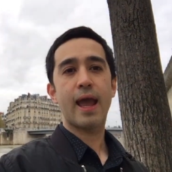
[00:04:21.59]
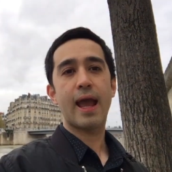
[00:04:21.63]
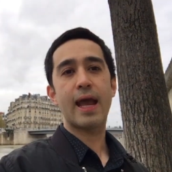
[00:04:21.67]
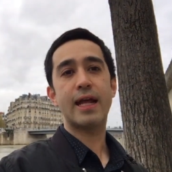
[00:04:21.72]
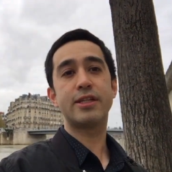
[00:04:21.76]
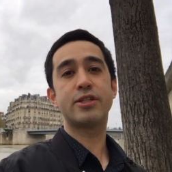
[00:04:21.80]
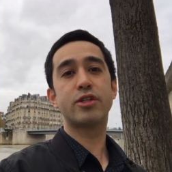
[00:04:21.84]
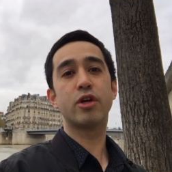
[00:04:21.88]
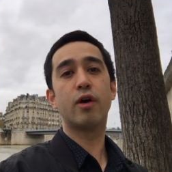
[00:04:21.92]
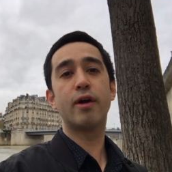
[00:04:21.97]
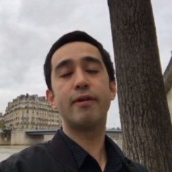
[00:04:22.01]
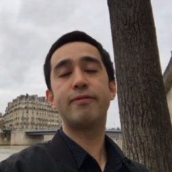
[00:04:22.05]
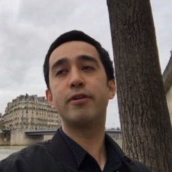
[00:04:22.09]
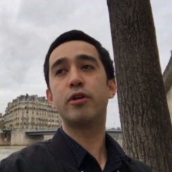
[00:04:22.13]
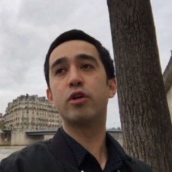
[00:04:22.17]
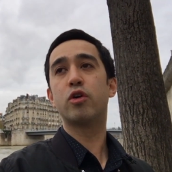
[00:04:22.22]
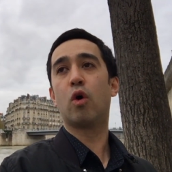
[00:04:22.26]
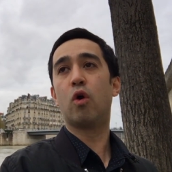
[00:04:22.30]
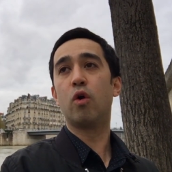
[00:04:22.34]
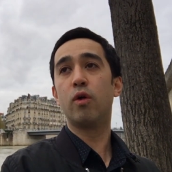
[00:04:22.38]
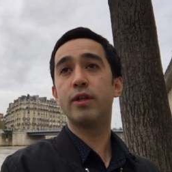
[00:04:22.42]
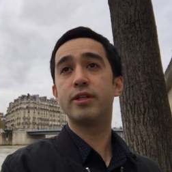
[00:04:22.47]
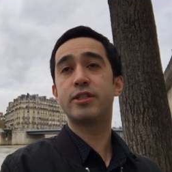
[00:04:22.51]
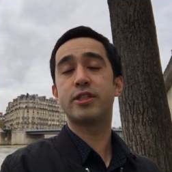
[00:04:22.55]
And so if your
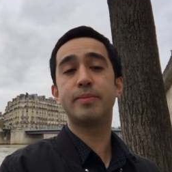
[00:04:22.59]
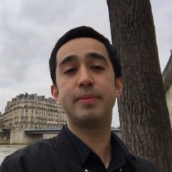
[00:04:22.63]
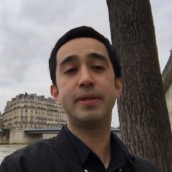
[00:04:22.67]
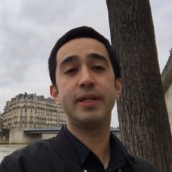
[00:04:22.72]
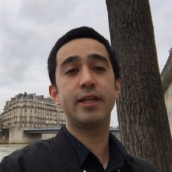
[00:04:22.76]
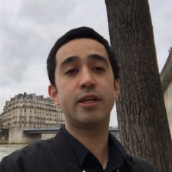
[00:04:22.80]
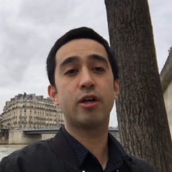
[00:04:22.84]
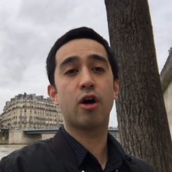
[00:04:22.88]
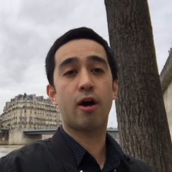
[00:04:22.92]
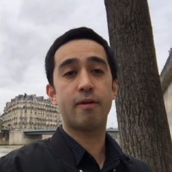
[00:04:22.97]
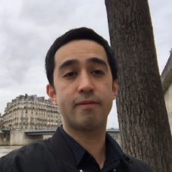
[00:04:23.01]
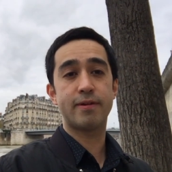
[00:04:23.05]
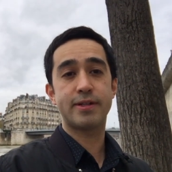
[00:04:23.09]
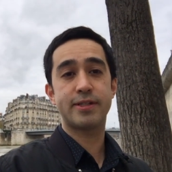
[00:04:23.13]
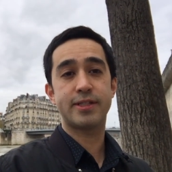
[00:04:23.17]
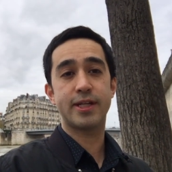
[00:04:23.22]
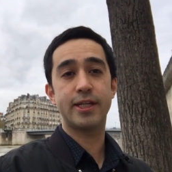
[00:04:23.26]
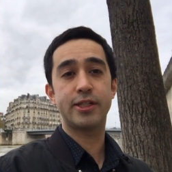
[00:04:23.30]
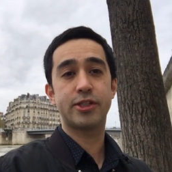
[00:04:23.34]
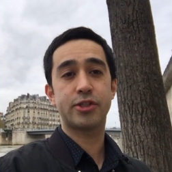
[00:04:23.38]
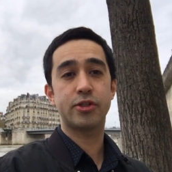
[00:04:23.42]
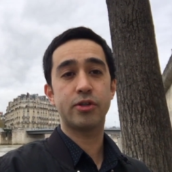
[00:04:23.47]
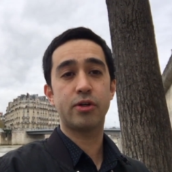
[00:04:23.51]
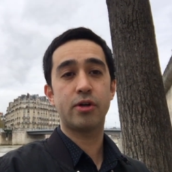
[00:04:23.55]
goal is to be
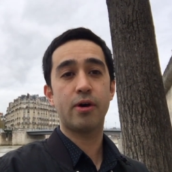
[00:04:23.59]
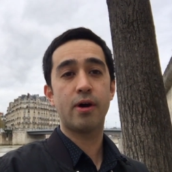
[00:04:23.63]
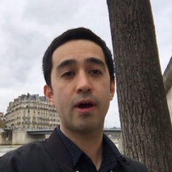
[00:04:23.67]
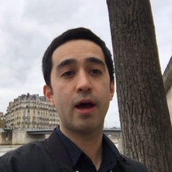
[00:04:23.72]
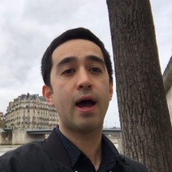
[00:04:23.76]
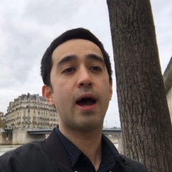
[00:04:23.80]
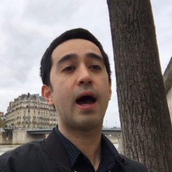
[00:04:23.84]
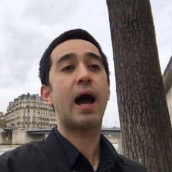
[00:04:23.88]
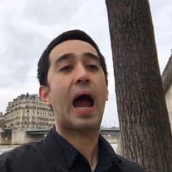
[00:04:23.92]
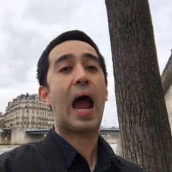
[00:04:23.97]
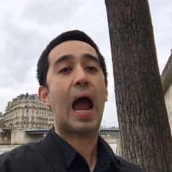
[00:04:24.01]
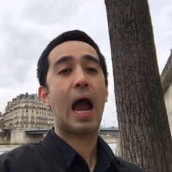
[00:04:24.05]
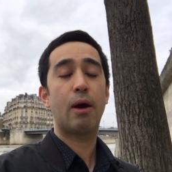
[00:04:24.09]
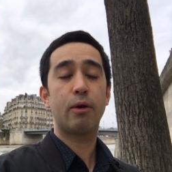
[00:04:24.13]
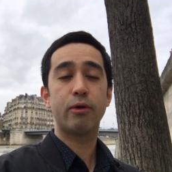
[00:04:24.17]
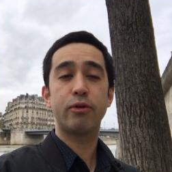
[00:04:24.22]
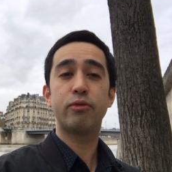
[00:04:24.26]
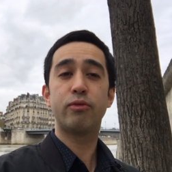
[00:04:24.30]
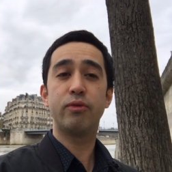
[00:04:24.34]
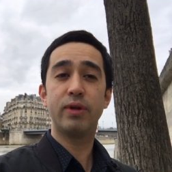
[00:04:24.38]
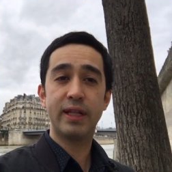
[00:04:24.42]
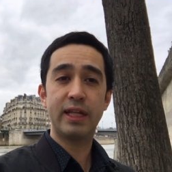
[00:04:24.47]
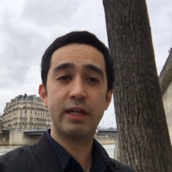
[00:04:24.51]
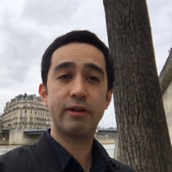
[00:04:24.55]
conversational, I would
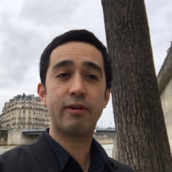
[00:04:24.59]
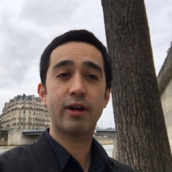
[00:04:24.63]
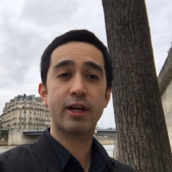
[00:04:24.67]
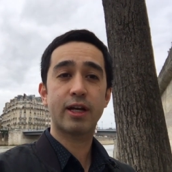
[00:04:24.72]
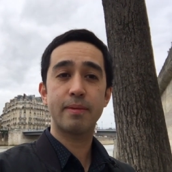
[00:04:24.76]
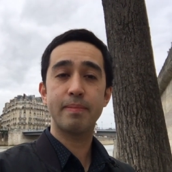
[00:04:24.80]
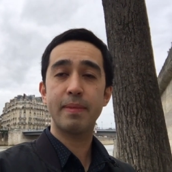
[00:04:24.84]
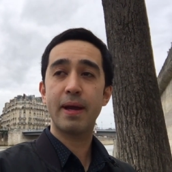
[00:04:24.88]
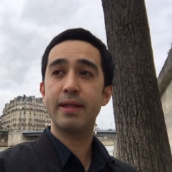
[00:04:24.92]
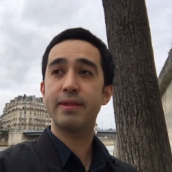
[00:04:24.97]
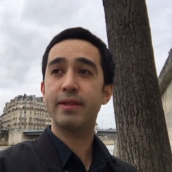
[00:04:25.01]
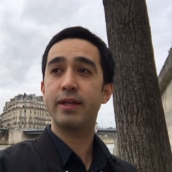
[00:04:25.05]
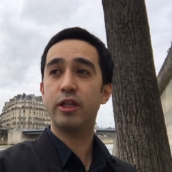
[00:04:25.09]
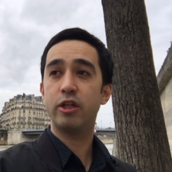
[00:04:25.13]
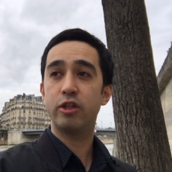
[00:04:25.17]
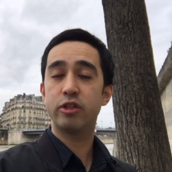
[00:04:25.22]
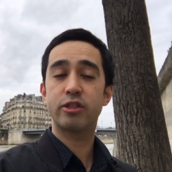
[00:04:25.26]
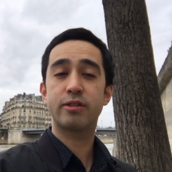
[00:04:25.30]
really recommend that you